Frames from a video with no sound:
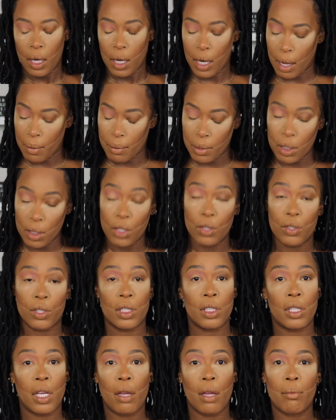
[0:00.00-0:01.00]
Now I'm going to use
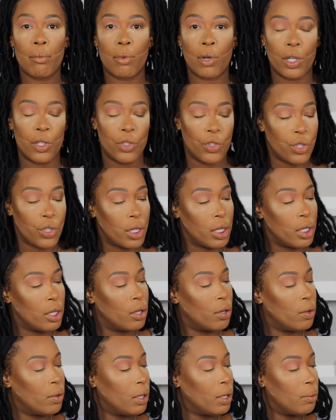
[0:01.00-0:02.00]
the same brush and
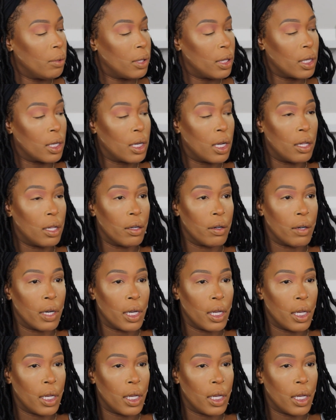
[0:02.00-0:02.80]
go in with the color right